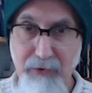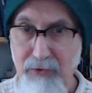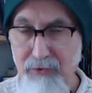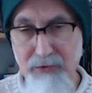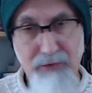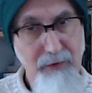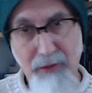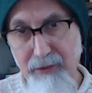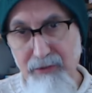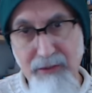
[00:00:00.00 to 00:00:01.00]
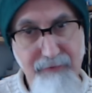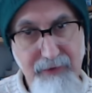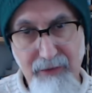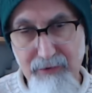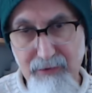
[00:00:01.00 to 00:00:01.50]
But there's a lot of stuff
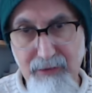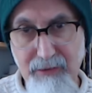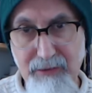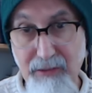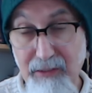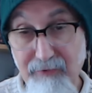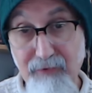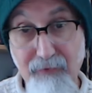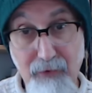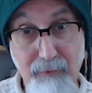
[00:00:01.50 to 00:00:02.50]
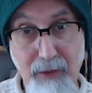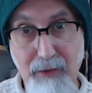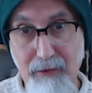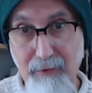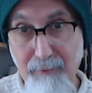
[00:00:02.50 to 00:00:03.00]
that is that is even from
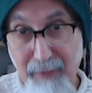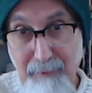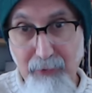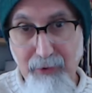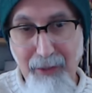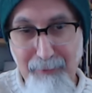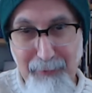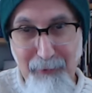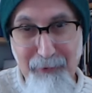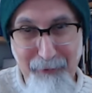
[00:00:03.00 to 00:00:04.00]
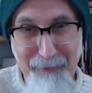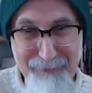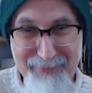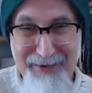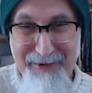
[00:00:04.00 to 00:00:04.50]
a member, people who are
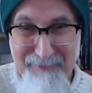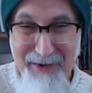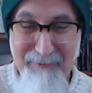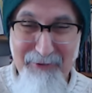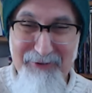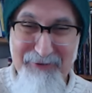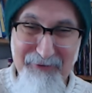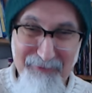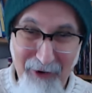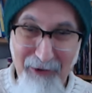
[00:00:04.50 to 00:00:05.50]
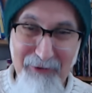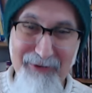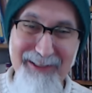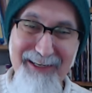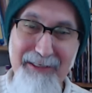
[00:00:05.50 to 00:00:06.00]
members or
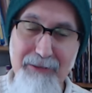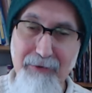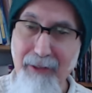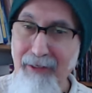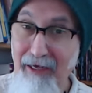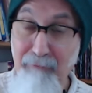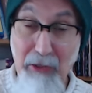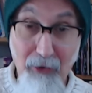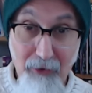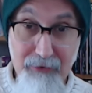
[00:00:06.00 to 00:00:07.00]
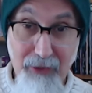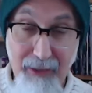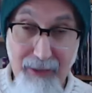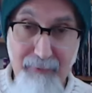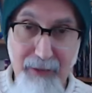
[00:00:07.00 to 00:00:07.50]
following us and have been long
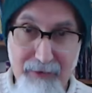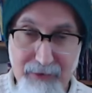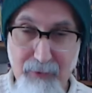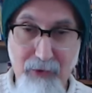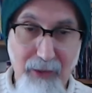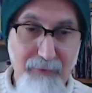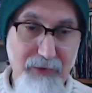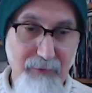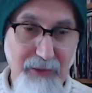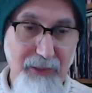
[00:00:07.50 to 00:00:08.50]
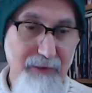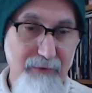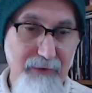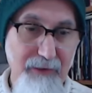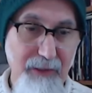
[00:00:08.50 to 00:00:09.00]
time subscribers to my
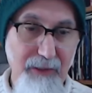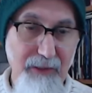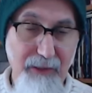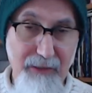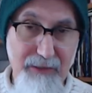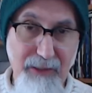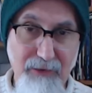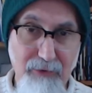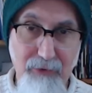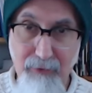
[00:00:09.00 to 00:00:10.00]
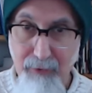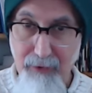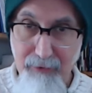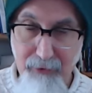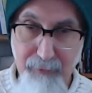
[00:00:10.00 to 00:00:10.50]
channel on uh, CensorTube,
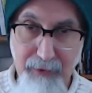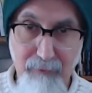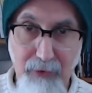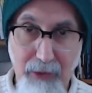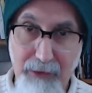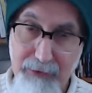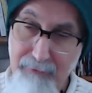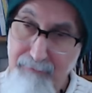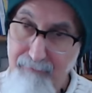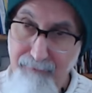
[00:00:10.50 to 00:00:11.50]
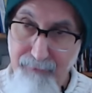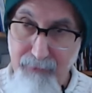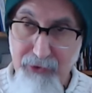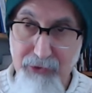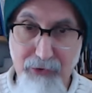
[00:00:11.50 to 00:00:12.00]
they're being blocked.
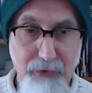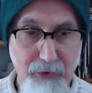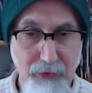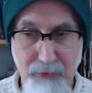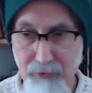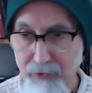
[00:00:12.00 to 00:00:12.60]
Just so you know.